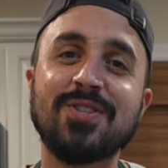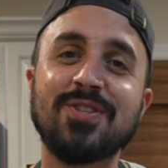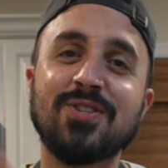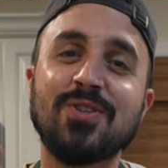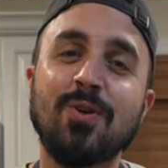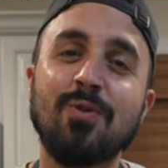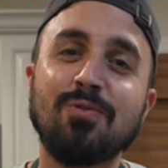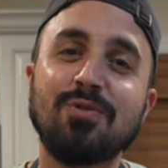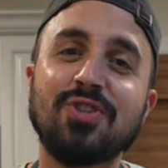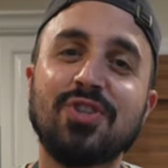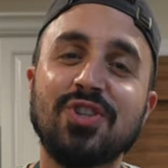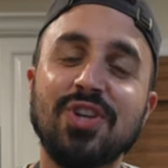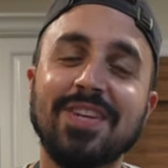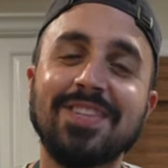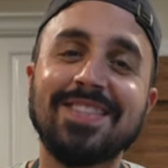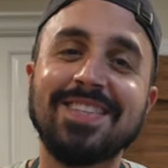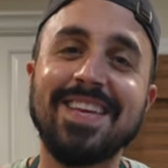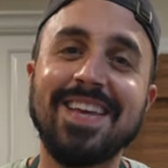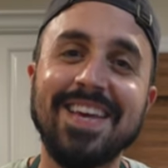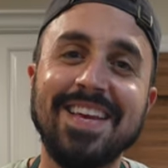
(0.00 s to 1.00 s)
so
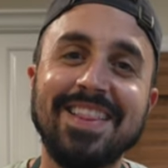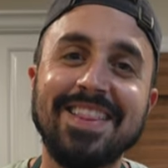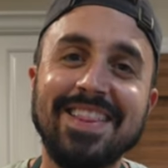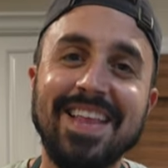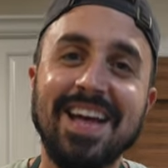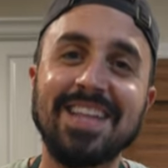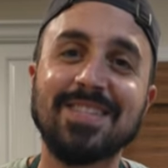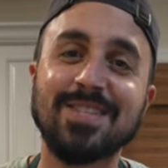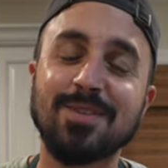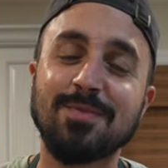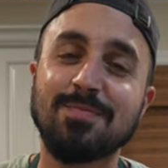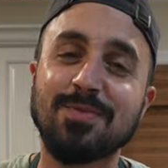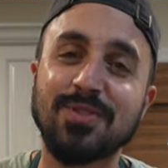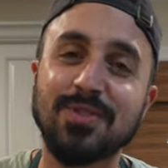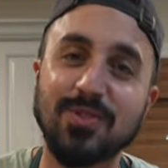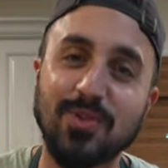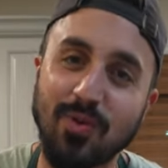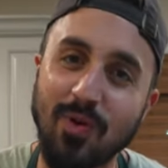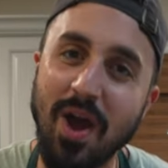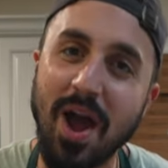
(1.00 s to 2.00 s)
just hit that
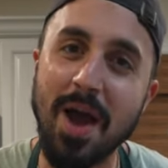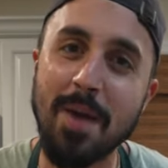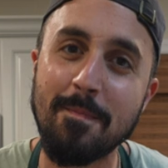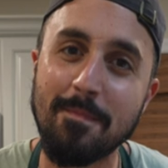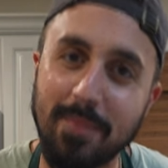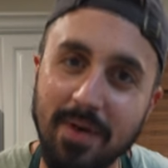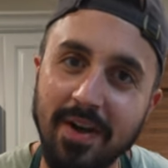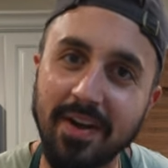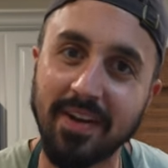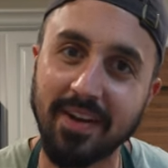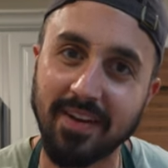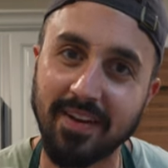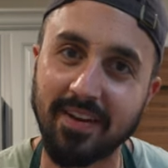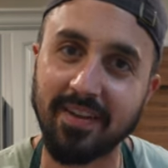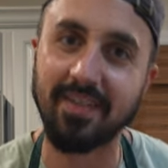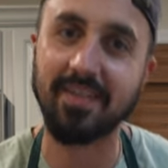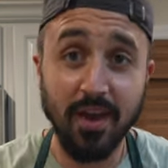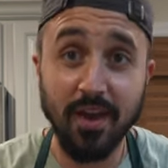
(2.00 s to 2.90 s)
subscribe button.